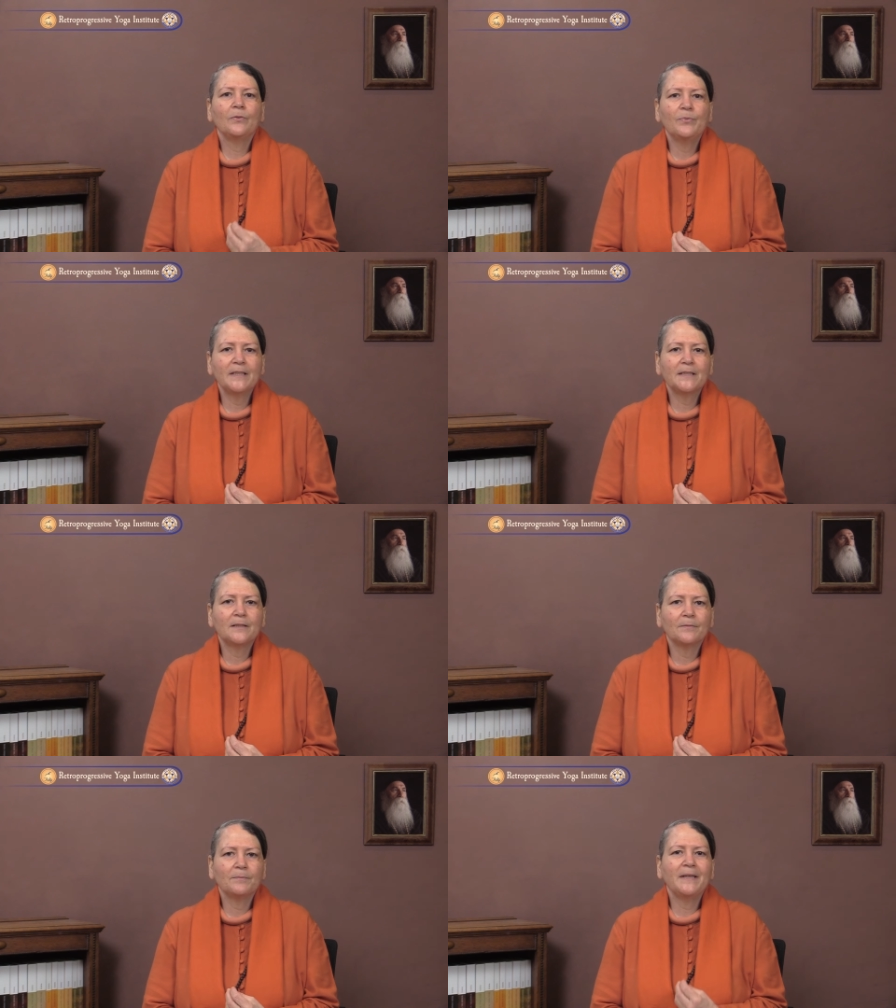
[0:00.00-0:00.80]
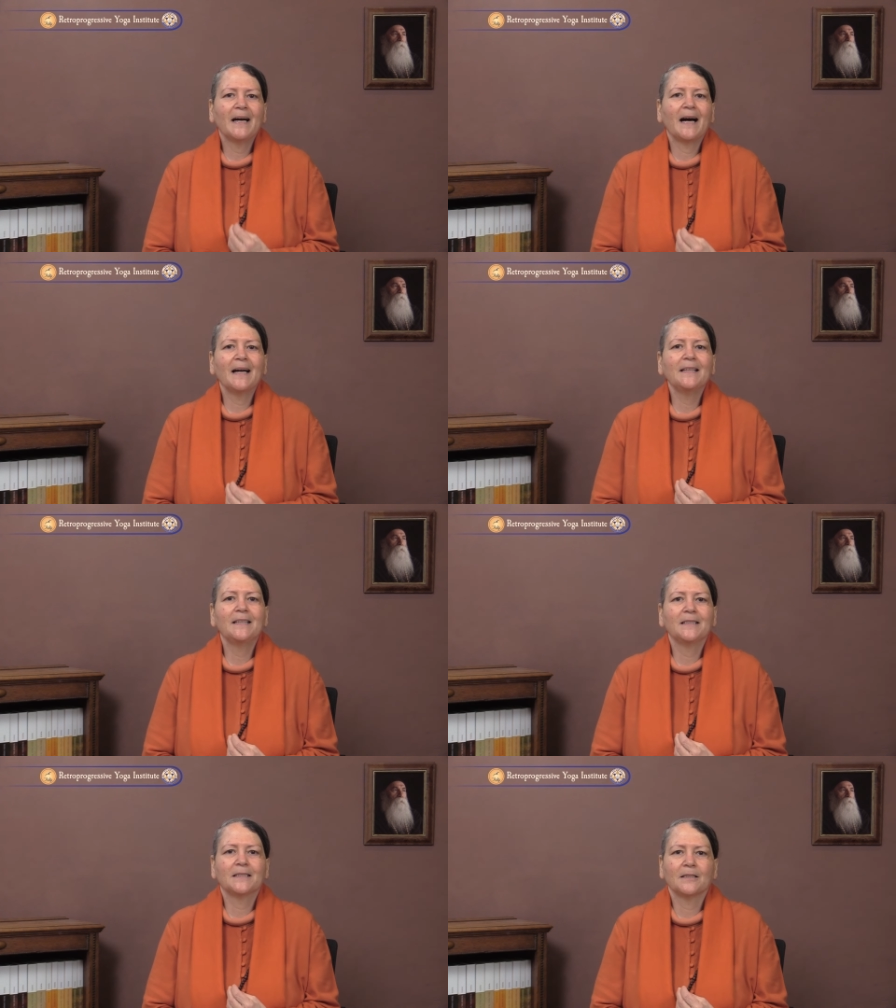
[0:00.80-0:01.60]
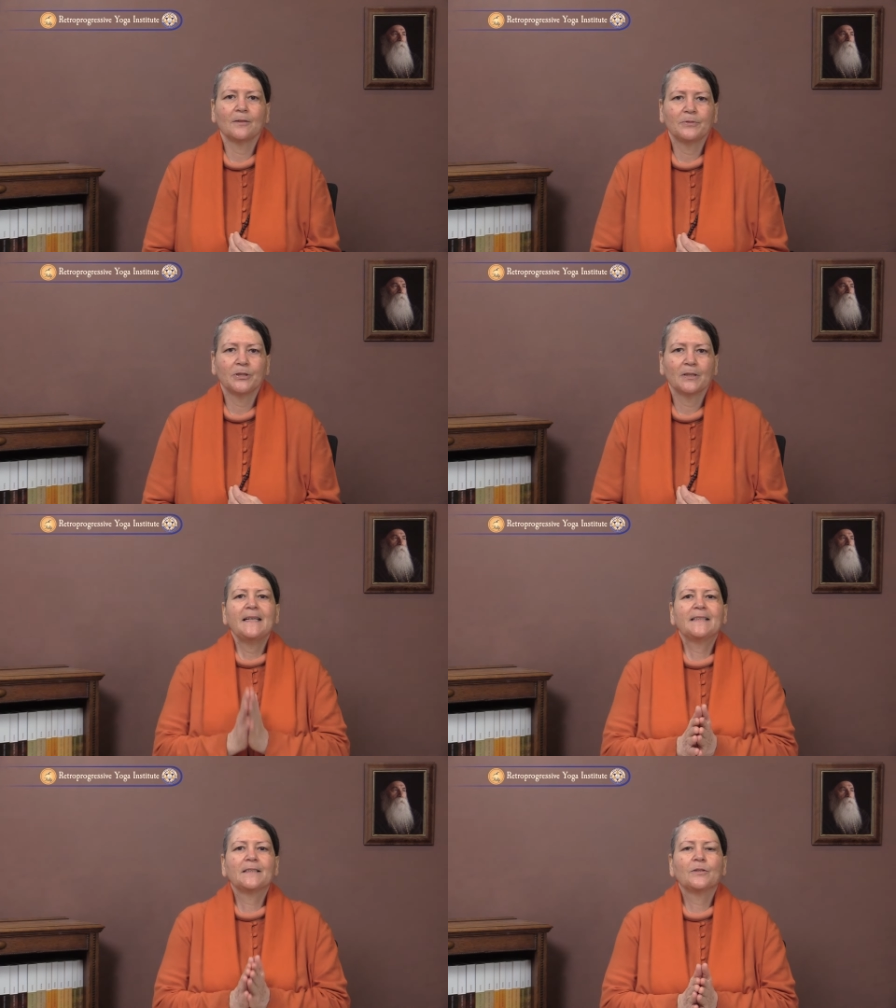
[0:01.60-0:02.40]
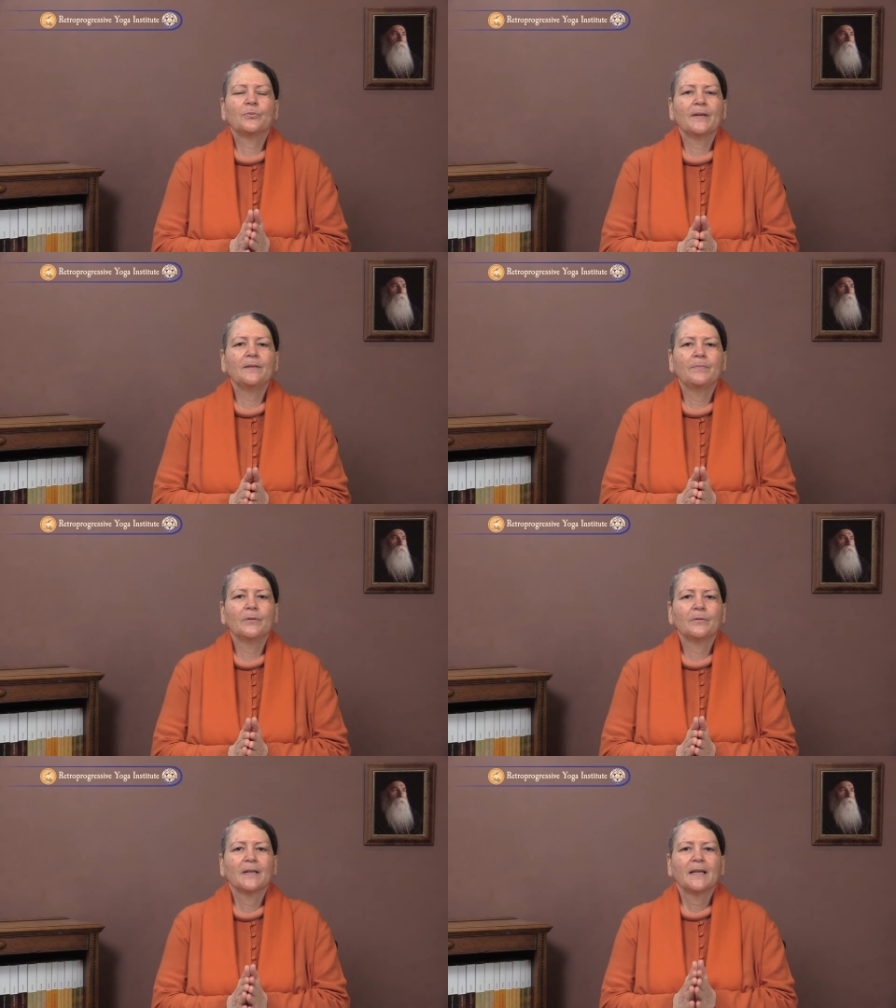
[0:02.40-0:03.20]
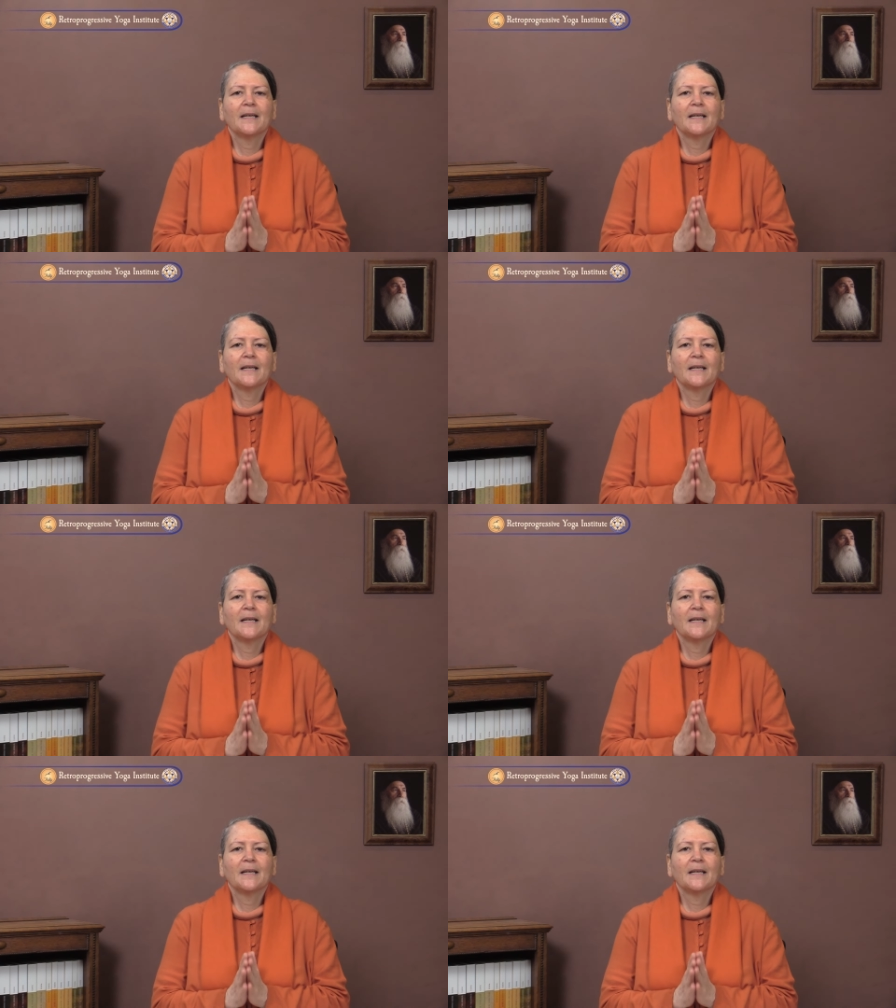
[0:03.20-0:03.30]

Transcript: the wisdom behind this subject. It's incredible.